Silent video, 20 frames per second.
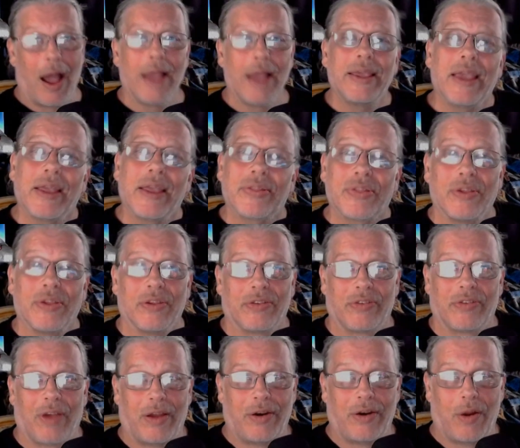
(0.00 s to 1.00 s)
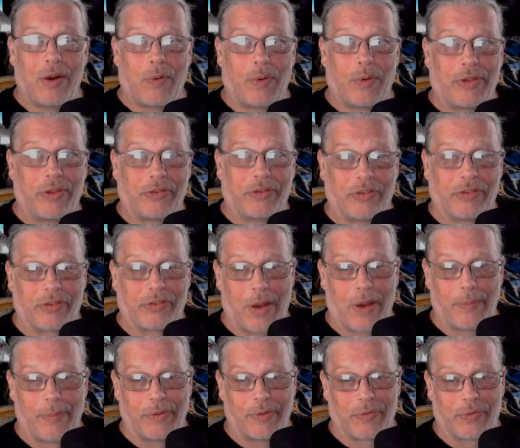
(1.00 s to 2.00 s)
I get this. I know where this is
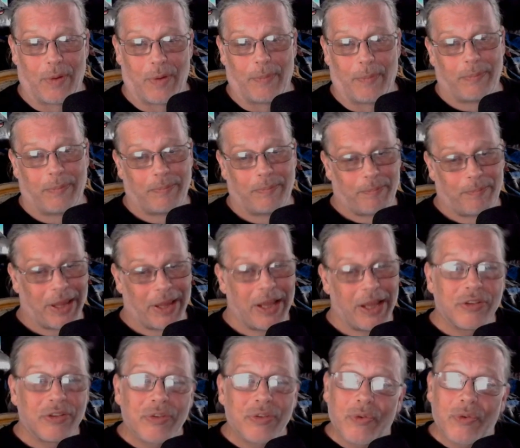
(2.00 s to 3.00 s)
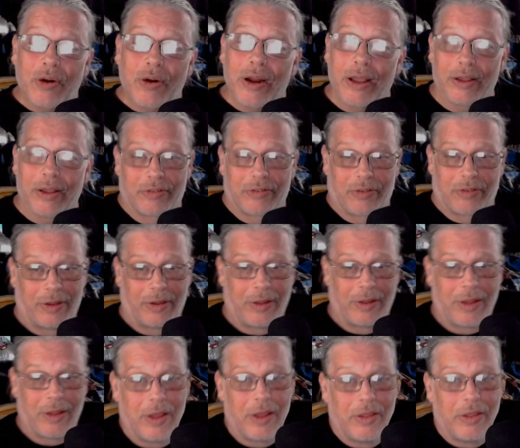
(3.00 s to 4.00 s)
coming from. Blades of Grass.
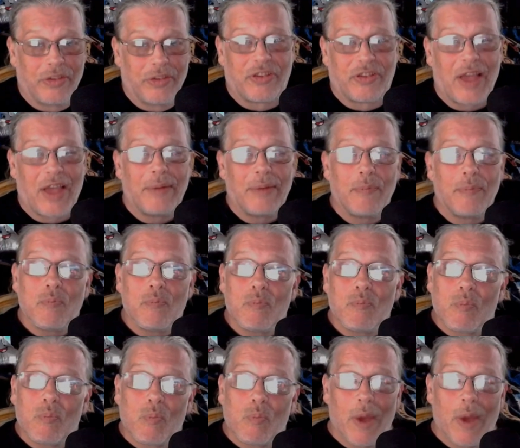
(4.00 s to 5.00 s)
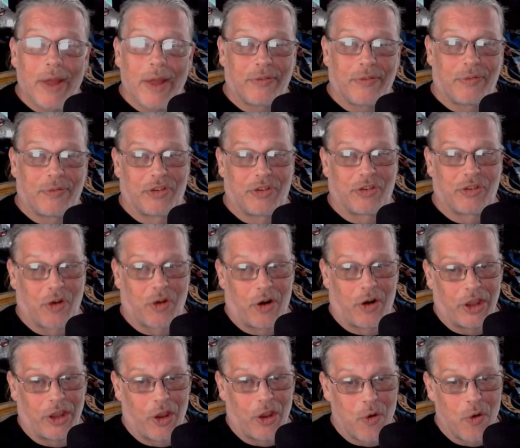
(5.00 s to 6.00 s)
The set went
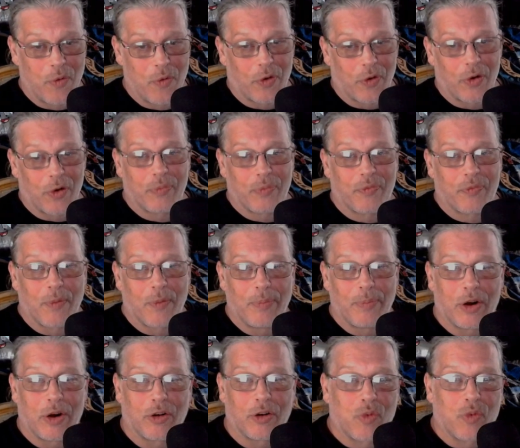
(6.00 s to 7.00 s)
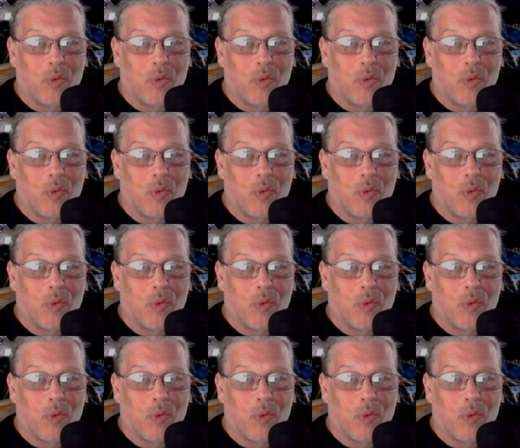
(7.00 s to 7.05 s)
starting over from their